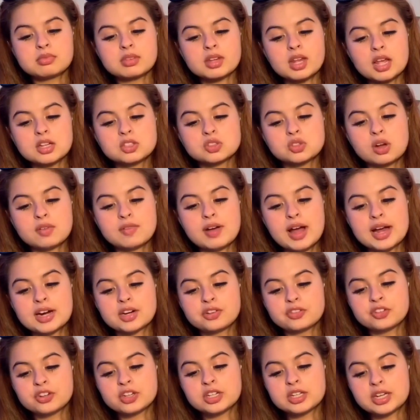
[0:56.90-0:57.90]
So I've had
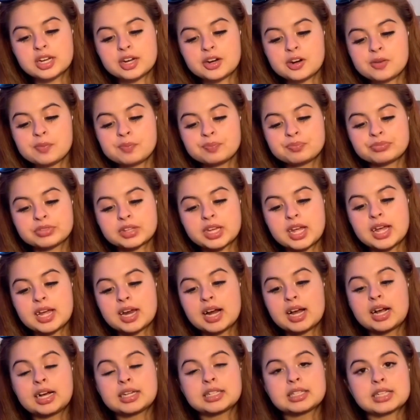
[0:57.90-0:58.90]
it for a year. And
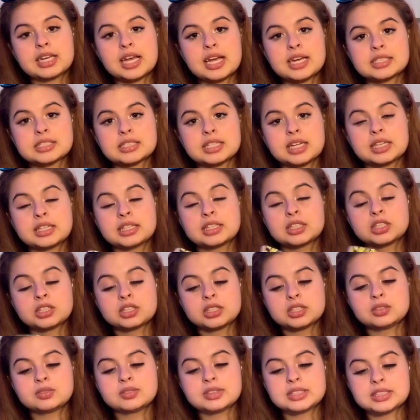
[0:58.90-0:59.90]
I got the case like
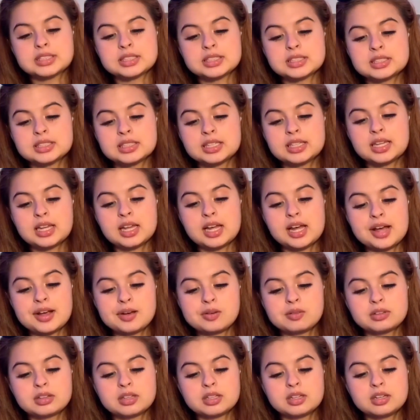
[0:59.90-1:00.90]
literally recently, like
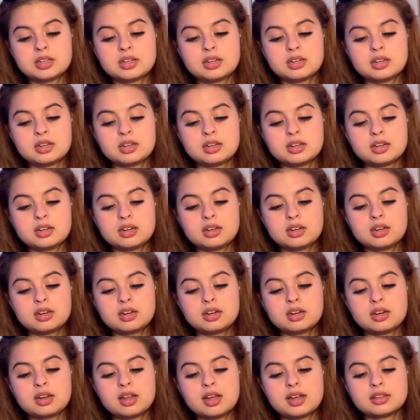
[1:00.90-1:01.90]

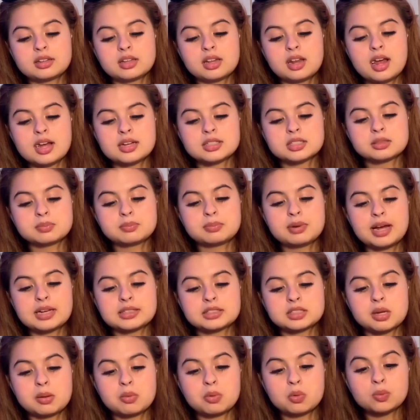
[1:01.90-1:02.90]
within like the last
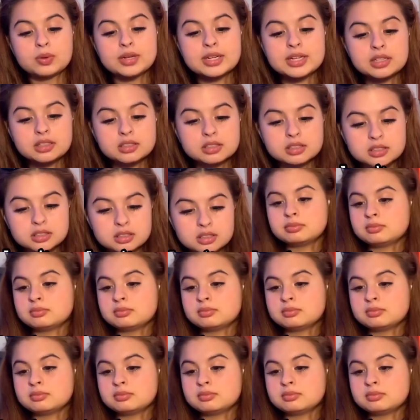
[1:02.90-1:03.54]
past couple weeks.